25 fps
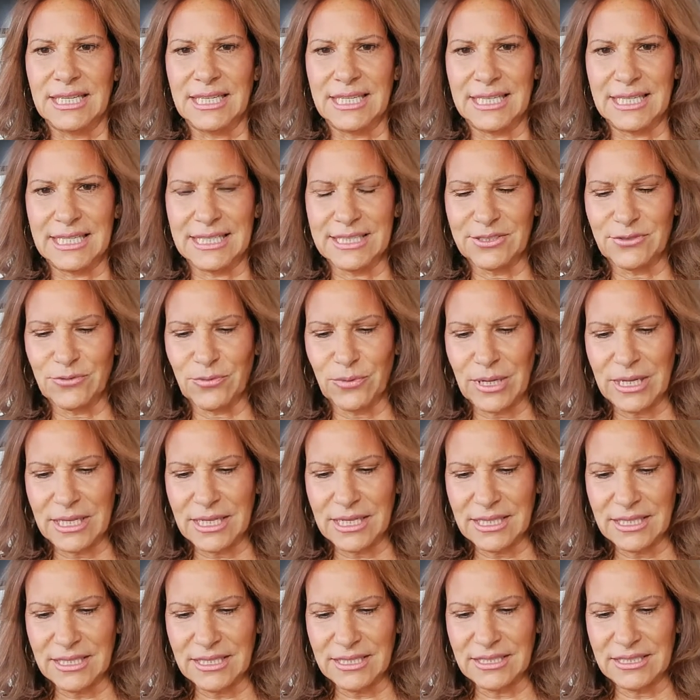as
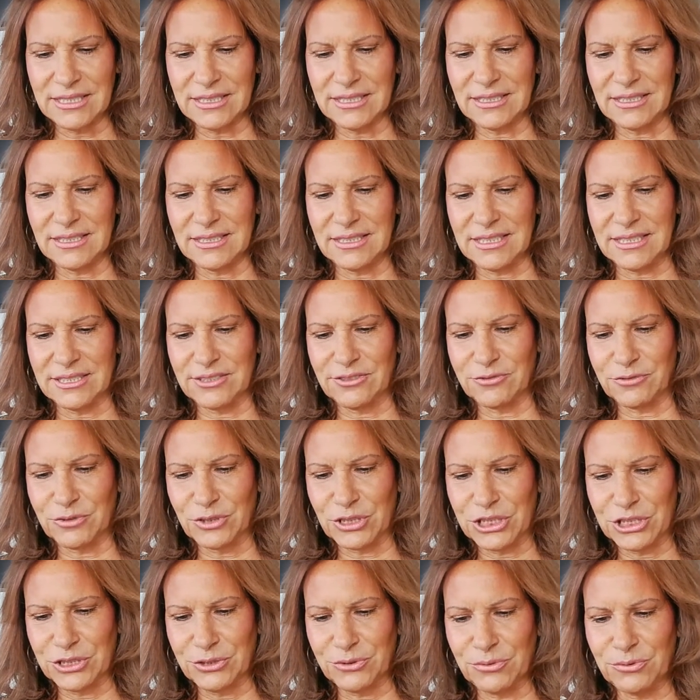well as for
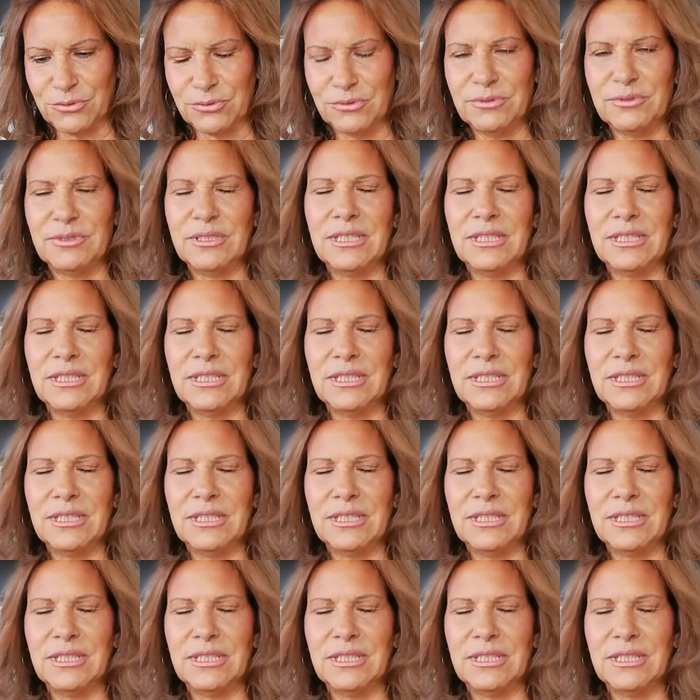you,